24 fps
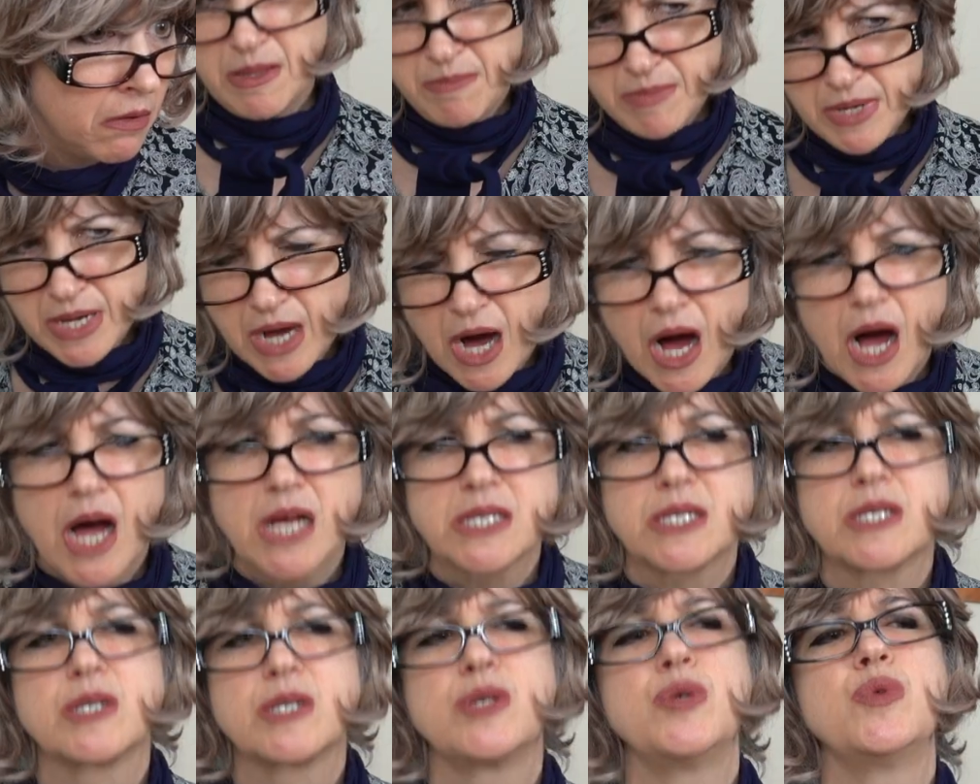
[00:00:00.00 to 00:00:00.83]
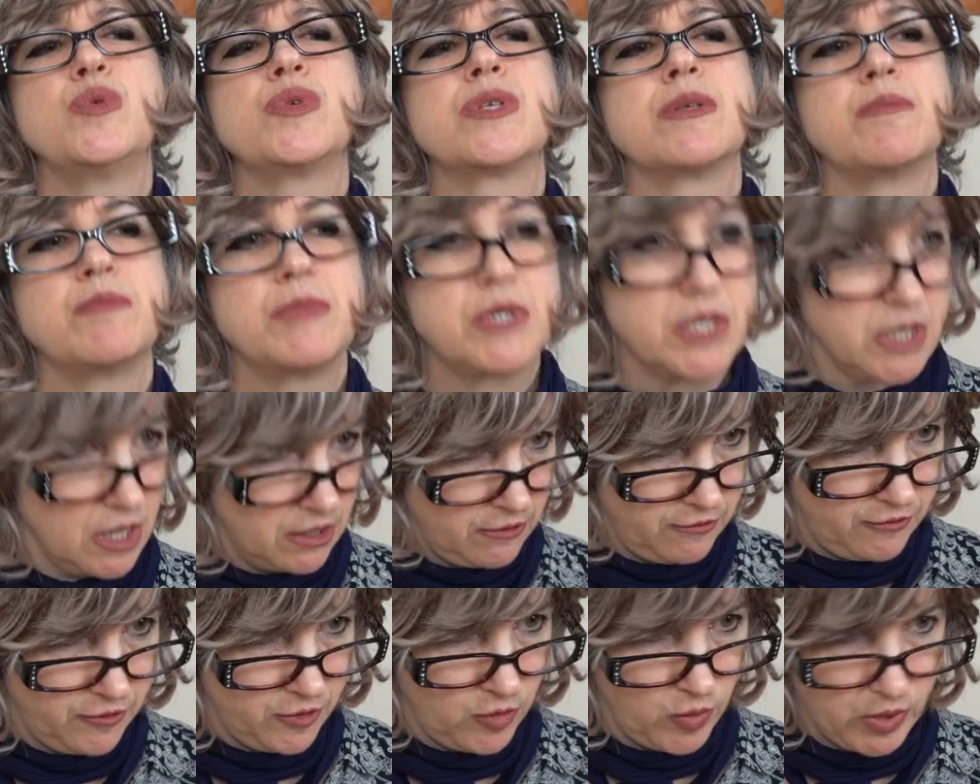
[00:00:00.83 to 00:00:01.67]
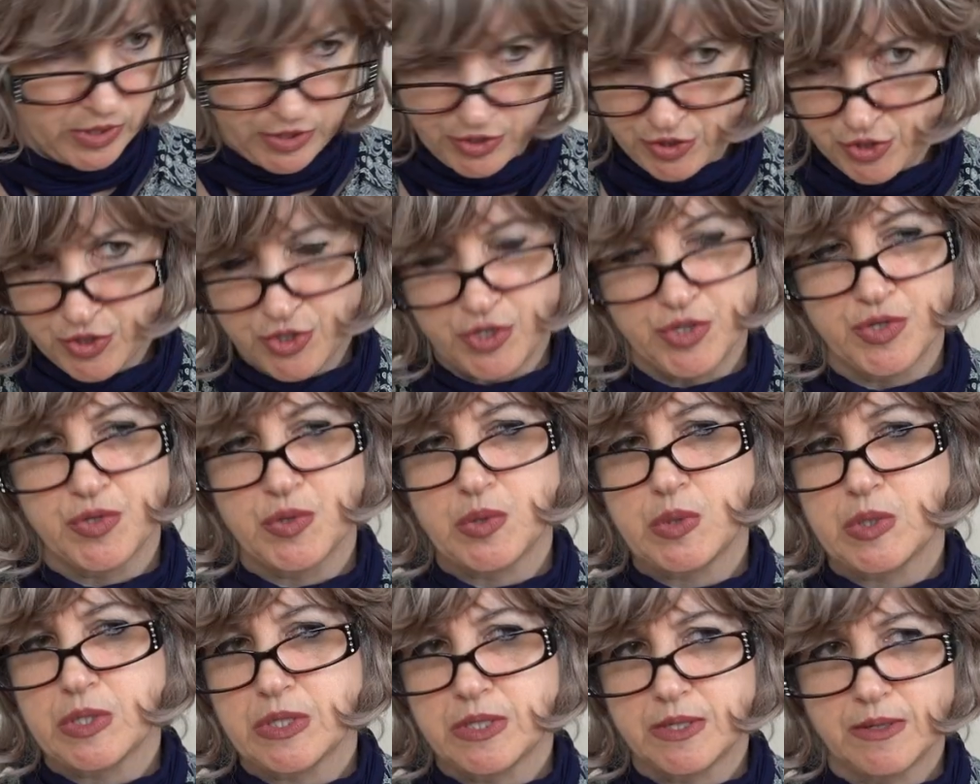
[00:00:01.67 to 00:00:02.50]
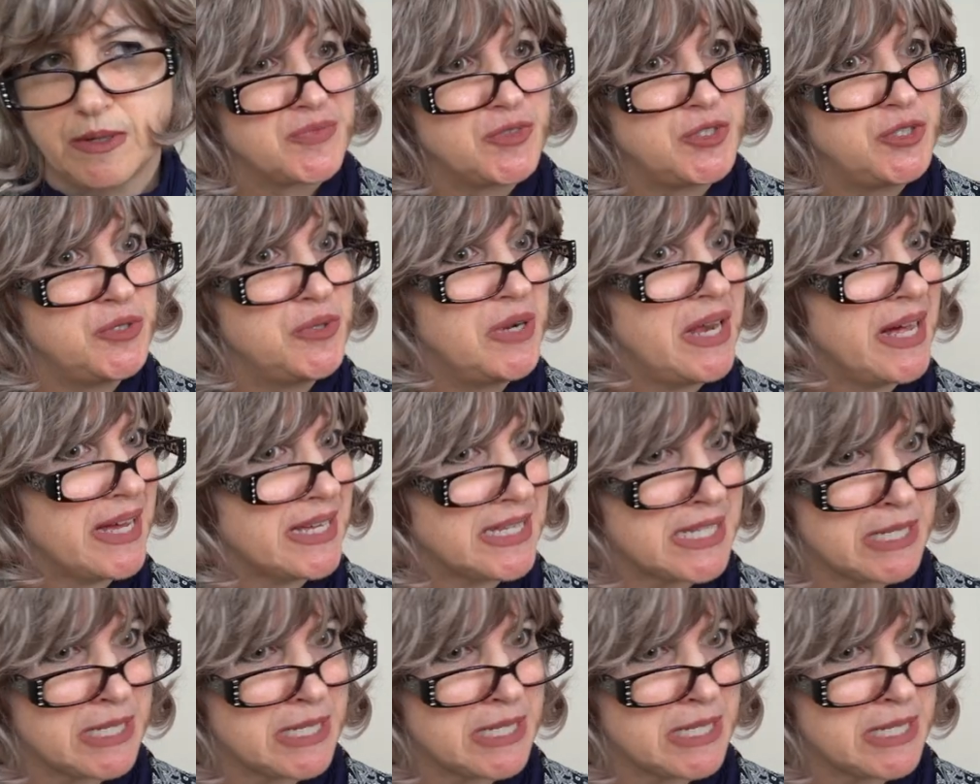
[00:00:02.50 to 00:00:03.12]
Let me ask you some tough questions. Do you like